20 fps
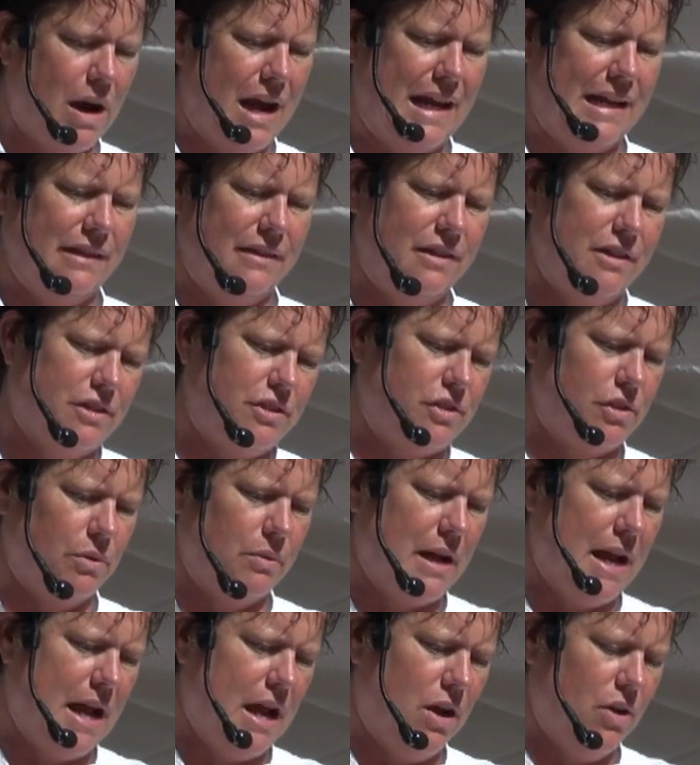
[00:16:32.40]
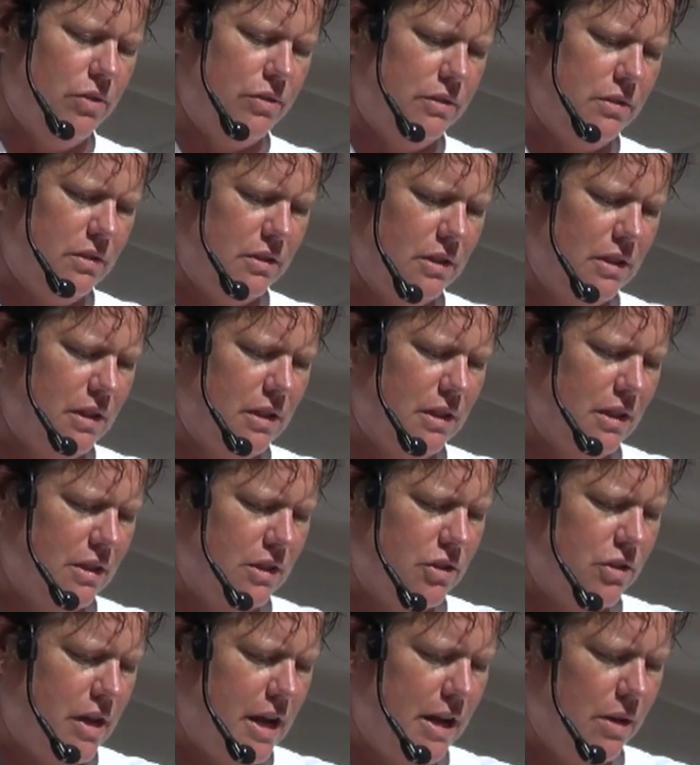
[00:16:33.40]
wind this around,
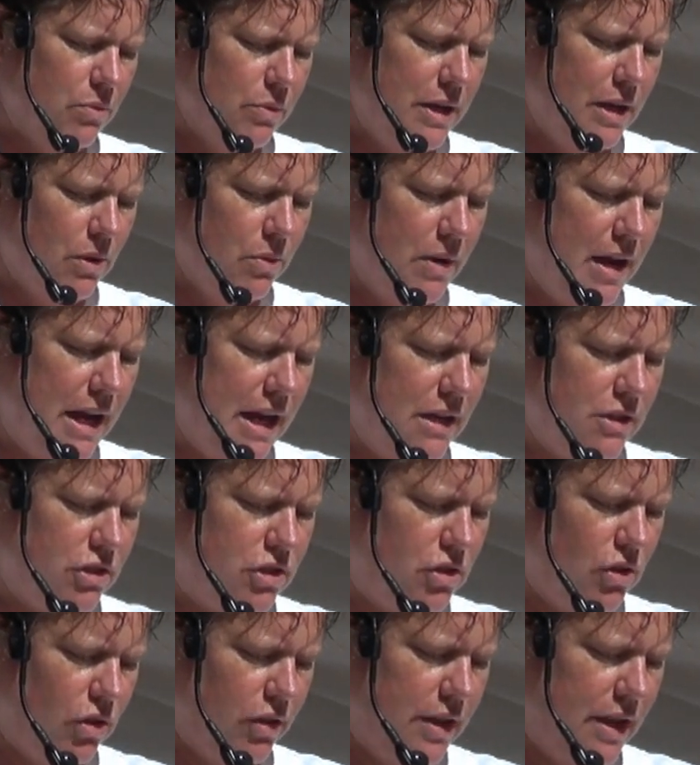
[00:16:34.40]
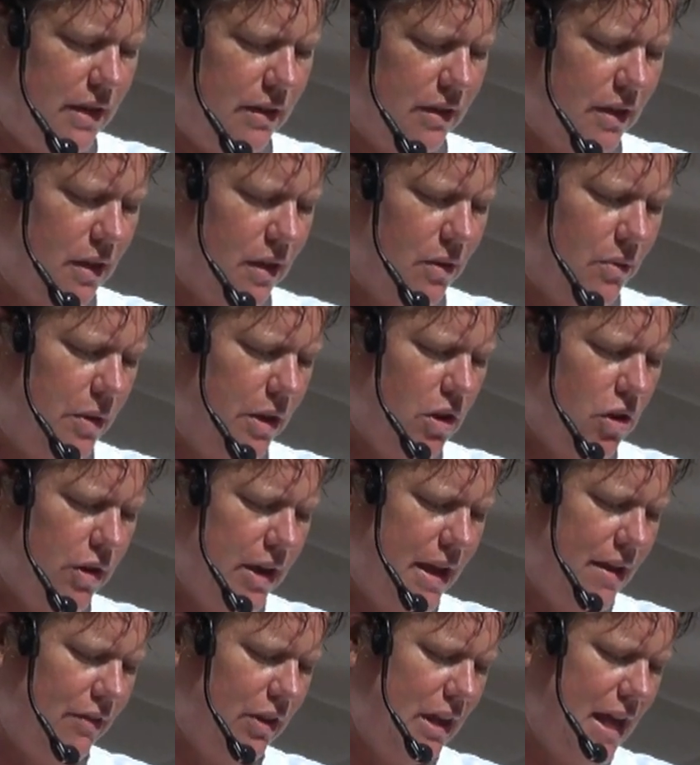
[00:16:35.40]
try and rearrange so that we
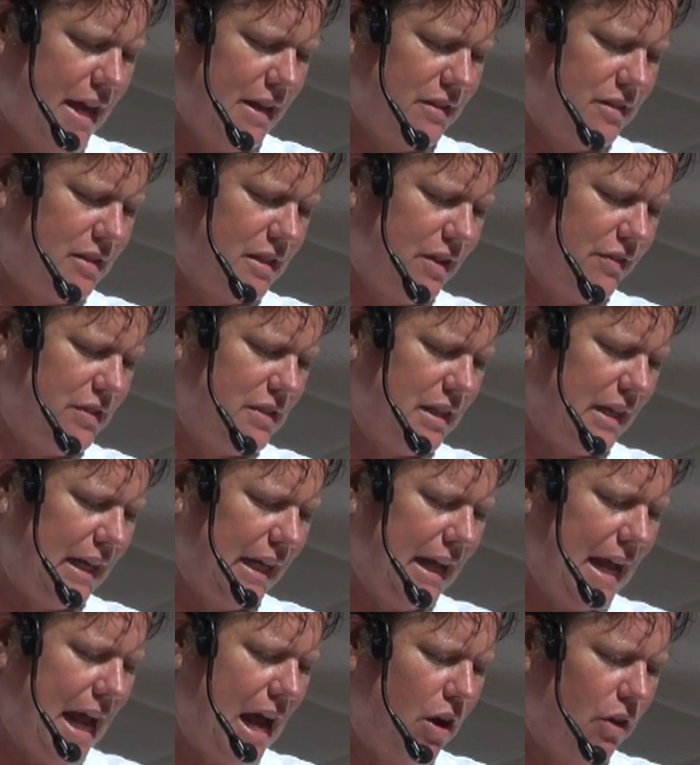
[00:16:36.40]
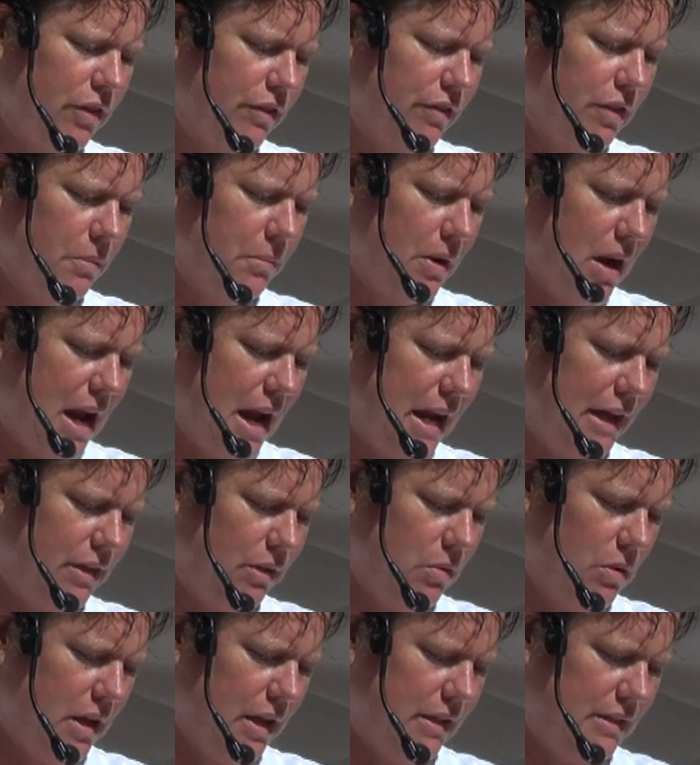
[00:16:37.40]
don't have a lot of stuff sticking out of the brine.
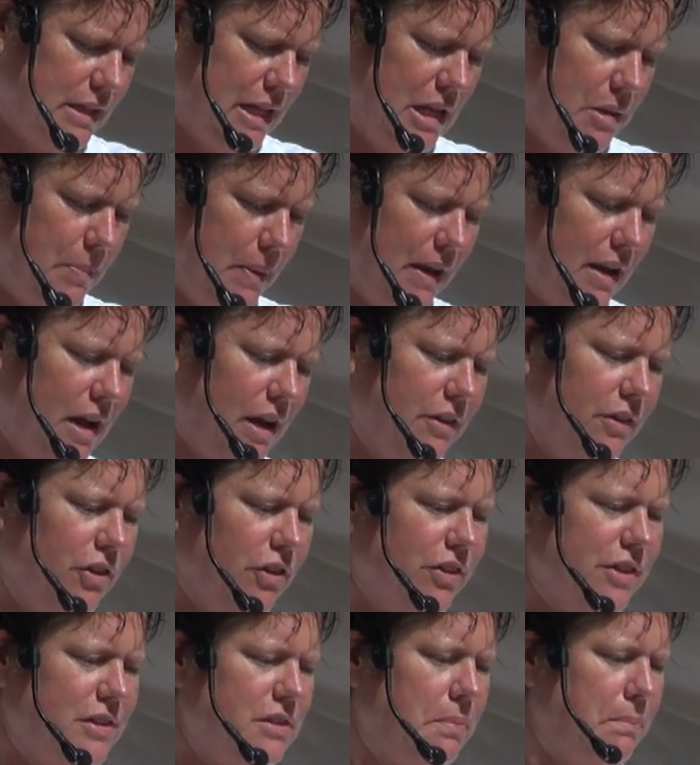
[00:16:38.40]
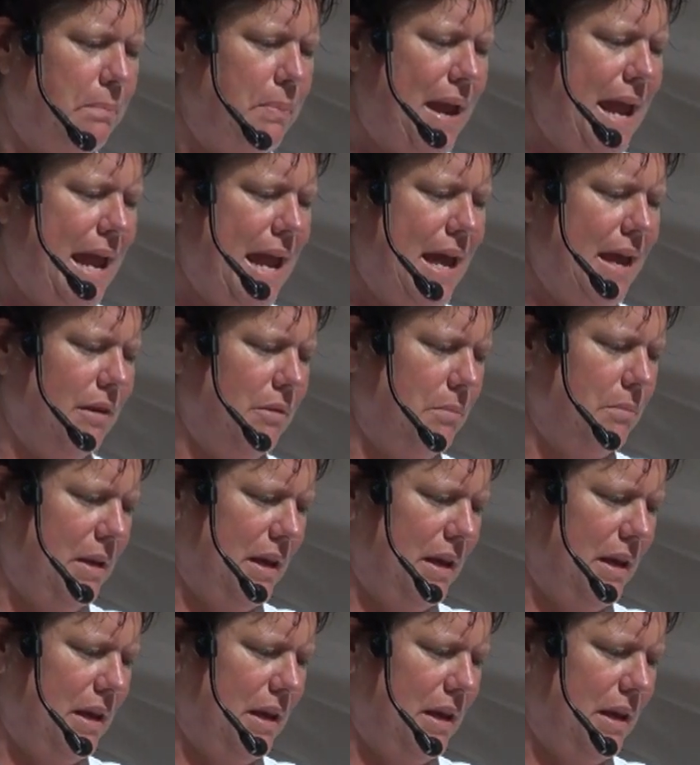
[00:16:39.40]
You want to keep it under this band,